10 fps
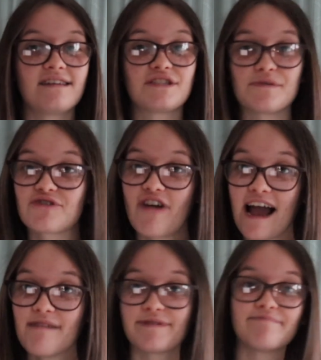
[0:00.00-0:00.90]

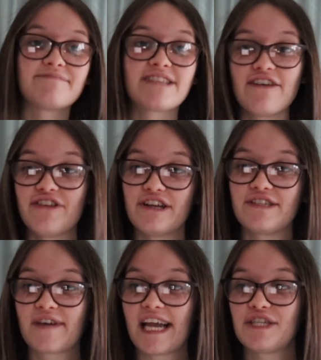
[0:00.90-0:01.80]
subscribe turn the
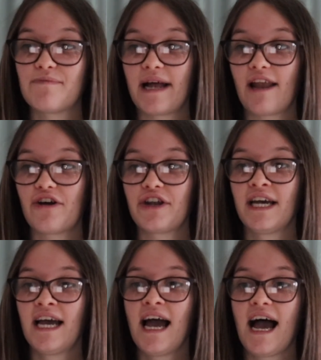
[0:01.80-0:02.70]
notification bell on
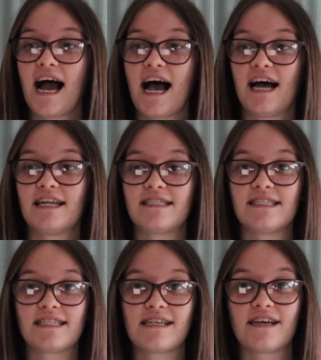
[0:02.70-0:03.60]

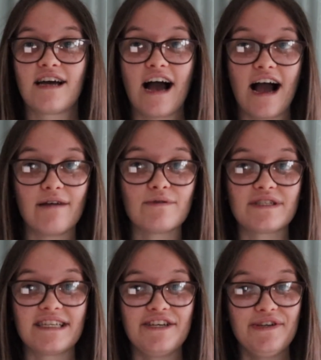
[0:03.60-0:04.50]
and I will
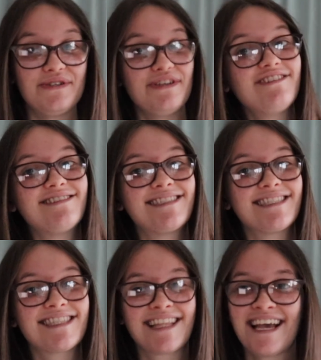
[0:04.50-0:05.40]
see you soon
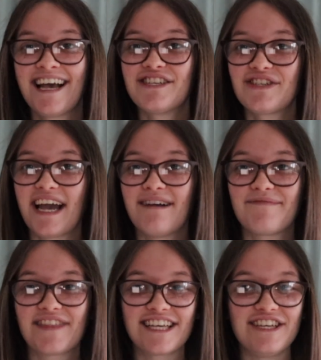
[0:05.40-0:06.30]
so yeah,
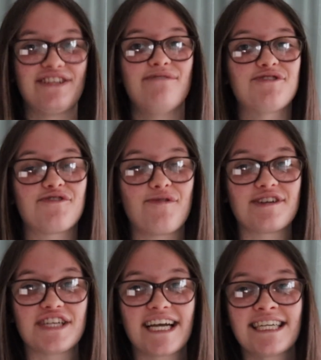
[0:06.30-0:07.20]
thank you so much for
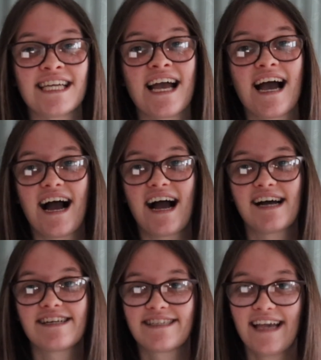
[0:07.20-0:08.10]
watching
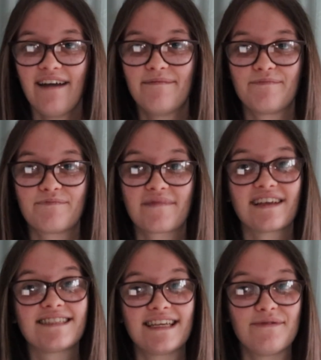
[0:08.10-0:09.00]
and yeah, I'll
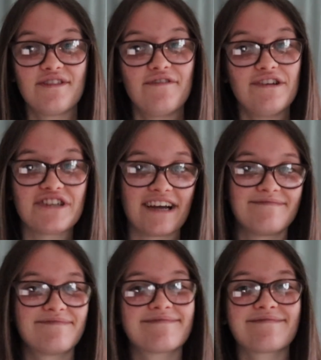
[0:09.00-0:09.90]
see you in the future.
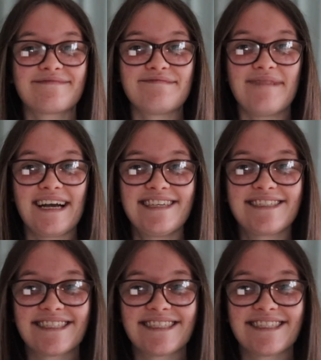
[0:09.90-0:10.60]
Bye!